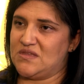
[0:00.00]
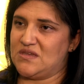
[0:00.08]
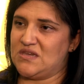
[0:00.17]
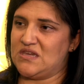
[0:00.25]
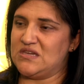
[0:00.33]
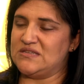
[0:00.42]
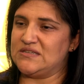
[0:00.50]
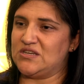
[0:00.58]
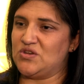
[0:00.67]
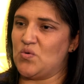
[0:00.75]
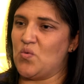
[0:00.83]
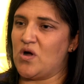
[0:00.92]
He
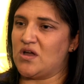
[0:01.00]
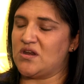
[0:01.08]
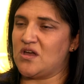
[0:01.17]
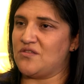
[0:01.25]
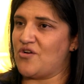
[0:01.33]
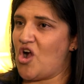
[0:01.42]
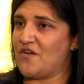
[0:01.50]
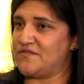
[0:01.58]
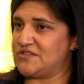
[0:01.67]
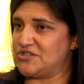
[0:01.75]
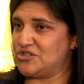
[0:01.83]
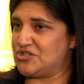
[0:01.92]
didn't want other
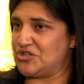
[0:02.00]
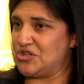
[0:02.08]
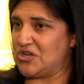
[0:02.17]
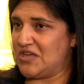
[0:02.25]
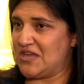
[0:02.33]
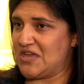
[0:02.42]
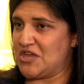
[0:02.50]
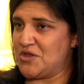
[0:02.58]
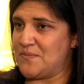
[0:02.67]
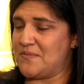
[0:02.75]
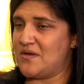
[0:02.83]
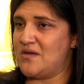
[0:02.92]
officers to look at
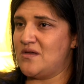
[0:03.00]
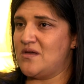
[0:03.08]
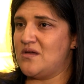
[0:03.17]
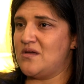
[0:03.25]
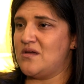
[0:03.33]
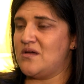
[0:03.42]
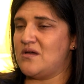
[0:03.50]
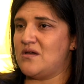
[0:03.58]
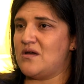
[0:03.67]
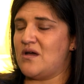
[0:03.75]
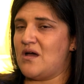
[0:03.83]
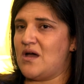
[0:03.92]
him
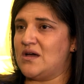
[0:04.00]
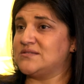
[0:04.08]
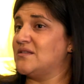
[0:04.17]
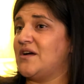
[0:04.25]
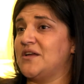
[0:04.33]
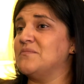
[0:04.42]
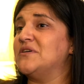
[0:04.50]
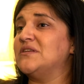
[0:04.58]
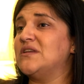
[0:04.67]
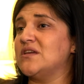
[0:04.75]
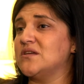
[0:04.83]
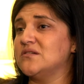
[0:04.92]
as a
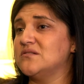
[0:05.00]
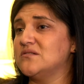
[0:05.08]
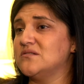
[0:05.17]
liability.